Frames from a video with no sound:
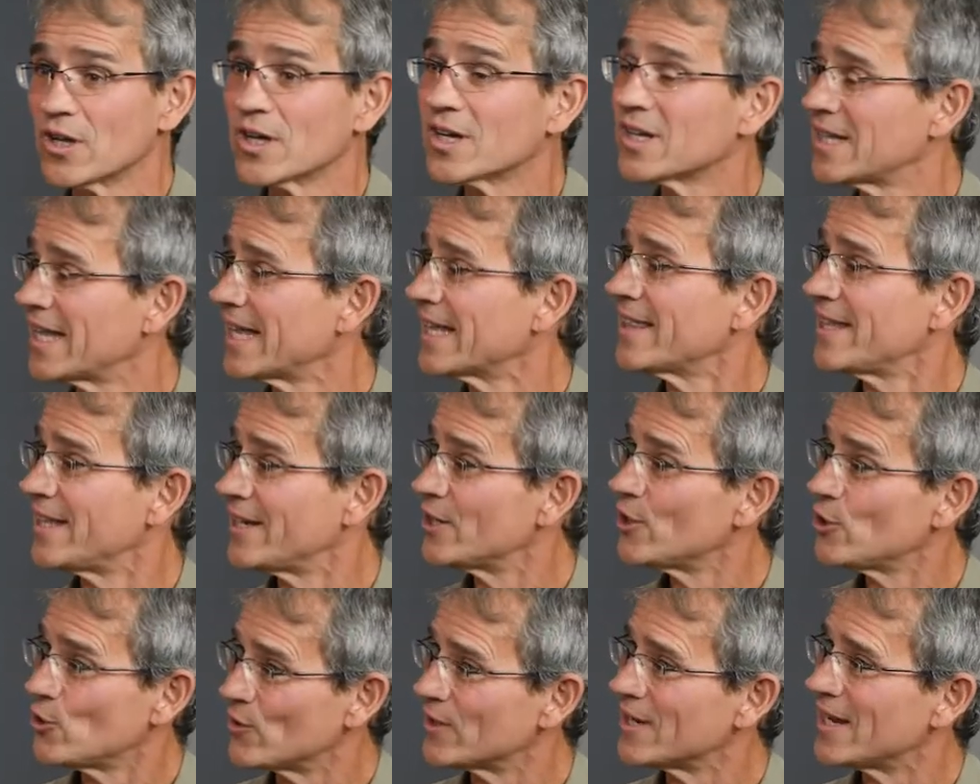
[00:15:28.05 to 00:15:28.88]
look like they
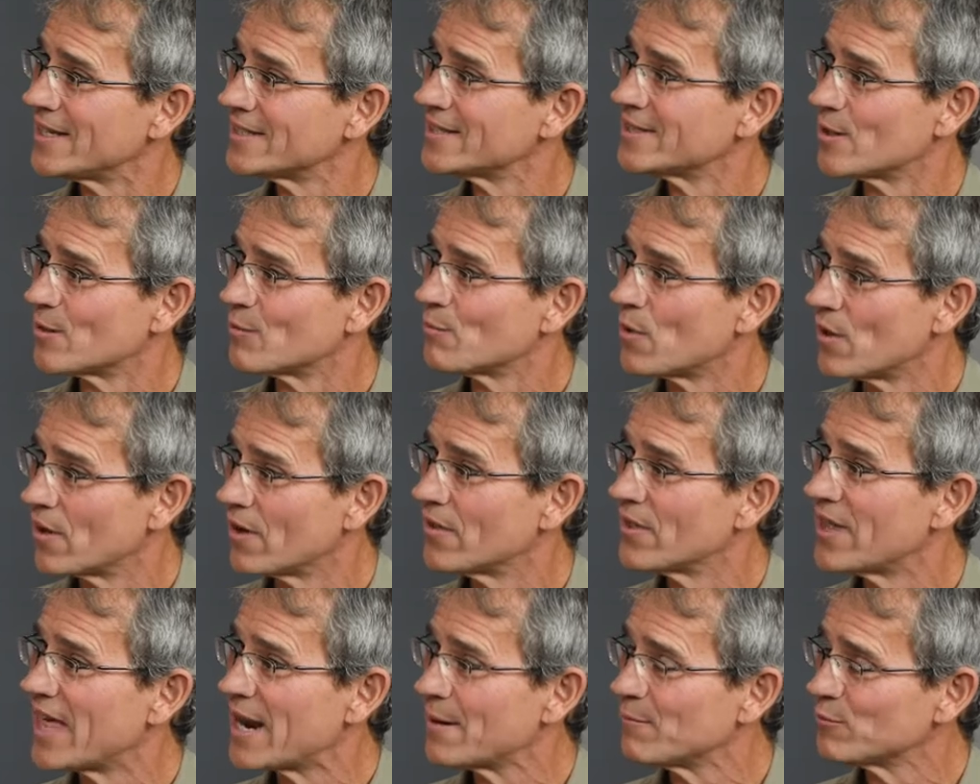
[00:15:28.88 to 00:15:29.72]
do unless they're
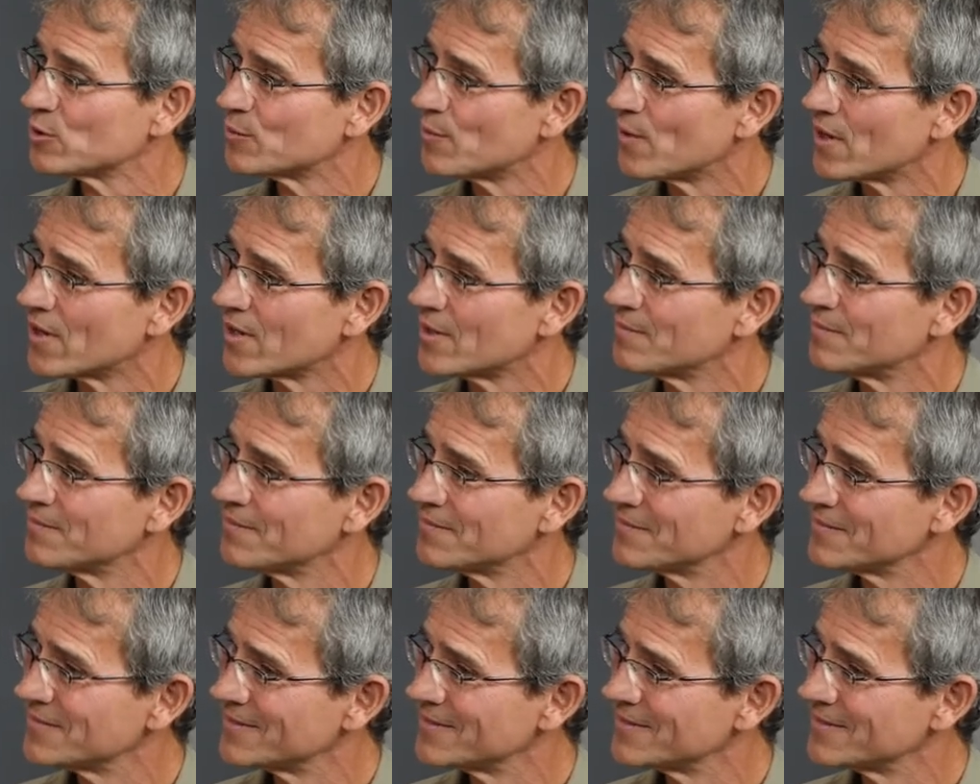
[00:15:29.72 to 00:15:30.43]
part, the animal's part of them.